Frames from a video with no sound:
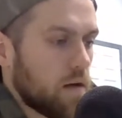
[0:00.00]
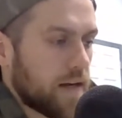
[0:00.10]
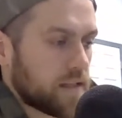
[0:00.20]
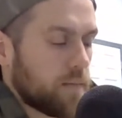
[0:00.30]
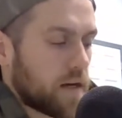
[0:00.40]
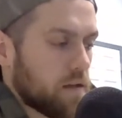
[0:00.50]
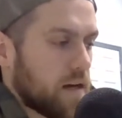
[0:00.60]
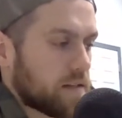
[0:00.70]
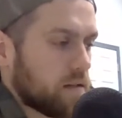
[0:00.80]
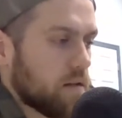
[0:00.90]
I tell my
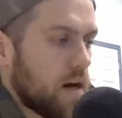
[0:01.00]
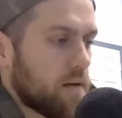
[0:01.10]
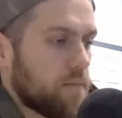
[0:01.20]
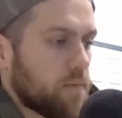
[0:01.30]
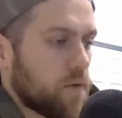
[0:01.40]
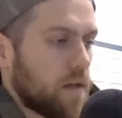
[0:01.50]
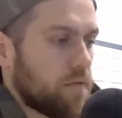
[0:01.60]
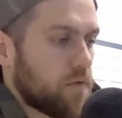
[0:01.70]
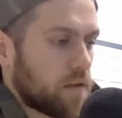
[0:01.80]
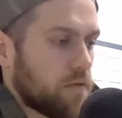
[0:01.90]
clients that a lot when they
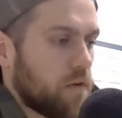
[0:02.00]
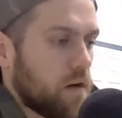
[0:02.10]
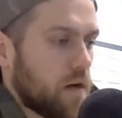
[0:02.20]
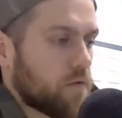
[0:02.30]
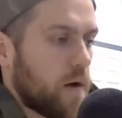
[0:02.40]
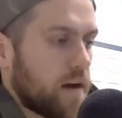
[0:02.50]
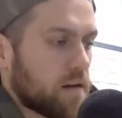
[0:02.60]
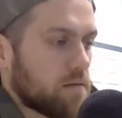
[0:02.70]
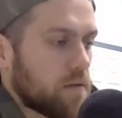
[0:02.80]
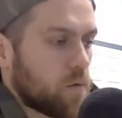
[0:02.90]
feel like they've fallen off the
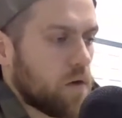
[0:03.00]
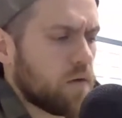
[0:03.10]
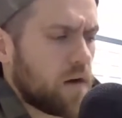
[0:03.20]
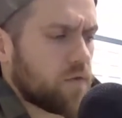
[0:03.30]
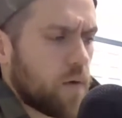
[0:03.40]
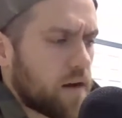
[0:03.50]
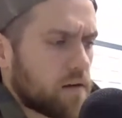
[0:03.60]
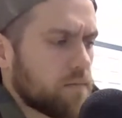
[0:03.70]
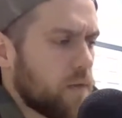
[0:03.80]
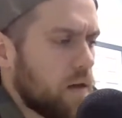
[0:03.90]
wagon. Like we all fall off the
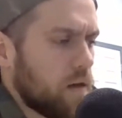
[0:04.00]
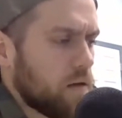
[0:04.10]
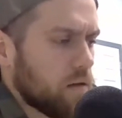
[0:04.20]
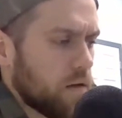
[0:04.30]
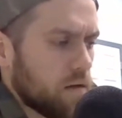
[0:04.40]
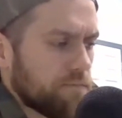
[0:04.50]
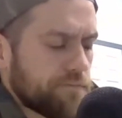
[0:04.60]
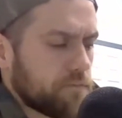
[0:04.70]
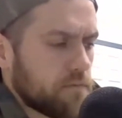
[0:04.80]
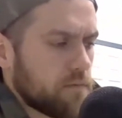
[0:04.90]
wagon, you know.
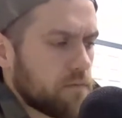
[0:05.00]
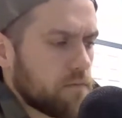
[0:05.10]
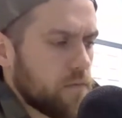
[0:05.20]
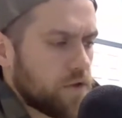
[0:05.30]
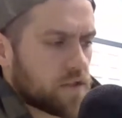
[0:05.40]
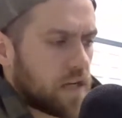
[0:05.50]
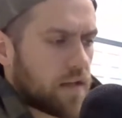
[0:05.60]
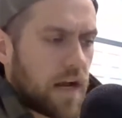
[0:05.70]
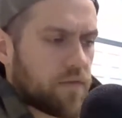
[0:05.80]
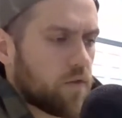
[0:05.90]
You could say
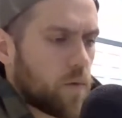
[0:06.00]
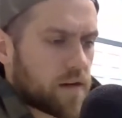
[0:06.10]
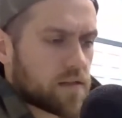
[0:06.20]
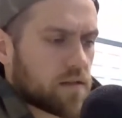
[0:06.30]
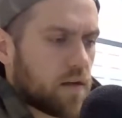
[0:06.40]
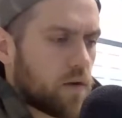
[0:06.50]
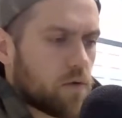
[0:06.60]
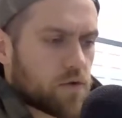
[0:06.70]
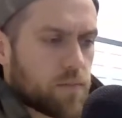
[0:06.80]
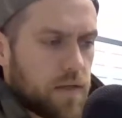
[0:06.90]
that I fell off the wagon Sunday when I
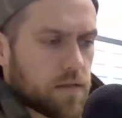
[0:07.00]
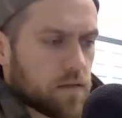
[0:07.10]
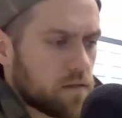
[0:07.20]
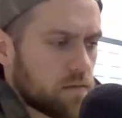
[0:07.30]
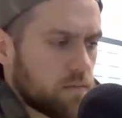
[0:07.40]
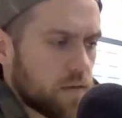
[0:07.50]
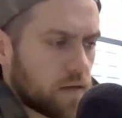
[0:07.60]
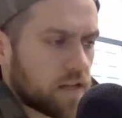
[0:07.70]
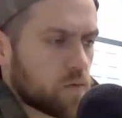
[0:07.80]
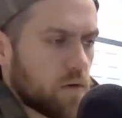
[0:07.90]
ordered a pizza, but
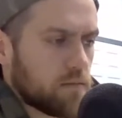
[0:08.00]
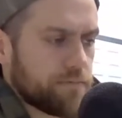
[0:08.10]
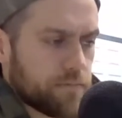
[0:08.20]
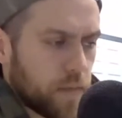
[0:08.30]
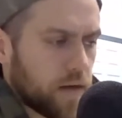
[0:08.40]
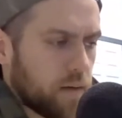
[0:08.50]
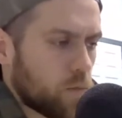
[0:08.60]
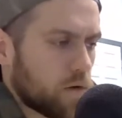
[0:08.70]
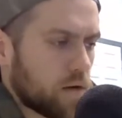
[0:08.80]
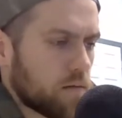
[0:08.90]
guess what? Monday
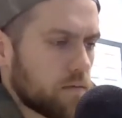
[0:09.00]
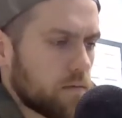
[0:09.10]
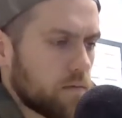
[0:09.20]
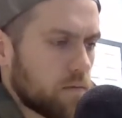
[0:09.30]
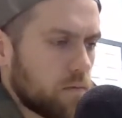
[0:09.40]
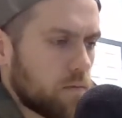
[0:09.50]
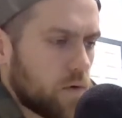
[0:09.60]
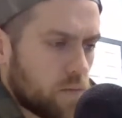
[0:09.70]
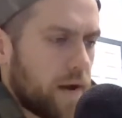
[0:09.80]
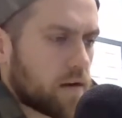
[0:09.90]
morning,
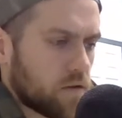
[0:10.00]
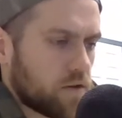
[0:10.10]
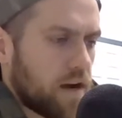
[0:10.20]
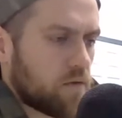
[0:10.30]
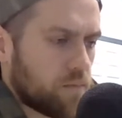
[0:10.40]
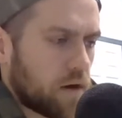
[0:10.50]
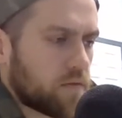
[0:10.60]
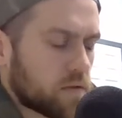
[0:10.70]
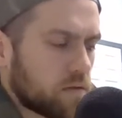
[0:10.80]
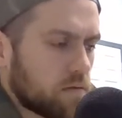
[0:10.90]
we were back on track with
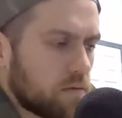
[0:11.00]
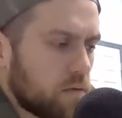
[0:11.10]
breakfast.